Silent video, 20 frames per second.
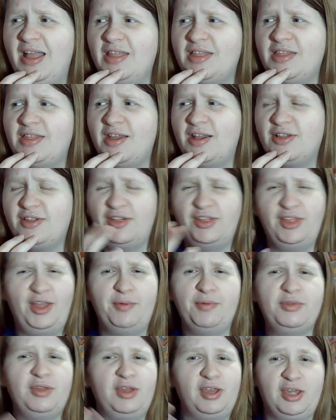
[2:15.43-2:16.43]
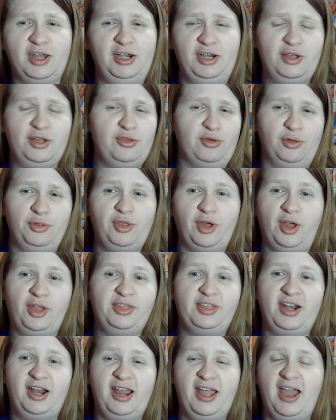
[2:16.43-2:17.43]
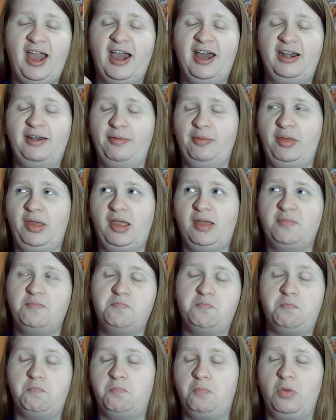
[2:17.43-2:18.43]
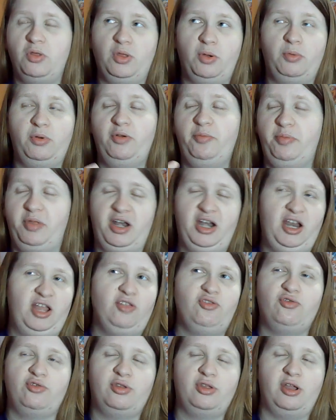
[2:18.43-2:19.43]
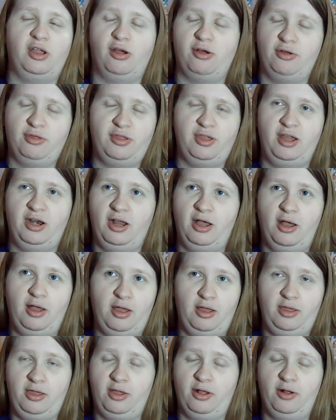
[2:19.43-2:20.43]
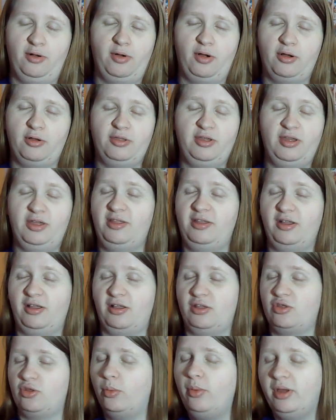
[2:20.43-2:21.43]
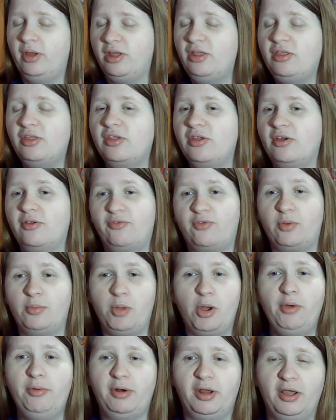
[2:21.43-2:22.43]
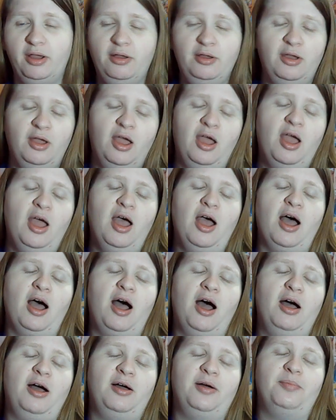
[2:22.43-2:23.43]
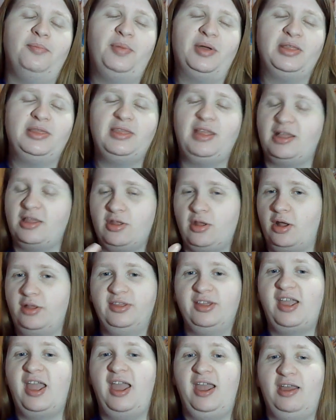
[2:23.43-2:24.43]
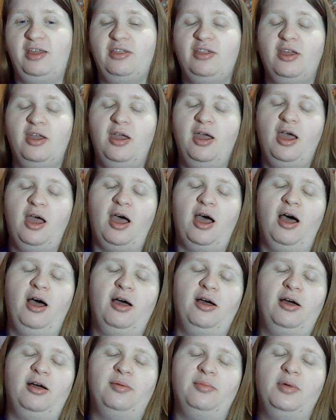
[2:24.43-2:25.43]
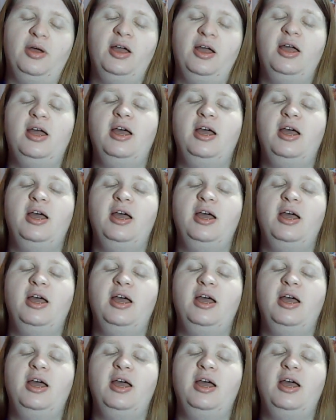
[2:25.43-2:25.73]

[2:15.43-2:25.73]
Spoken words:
such. And that was, like, an initial thought that I had, and I'm like, well, that would have been an interesting, artistic choice from Oda, but that's not the case. And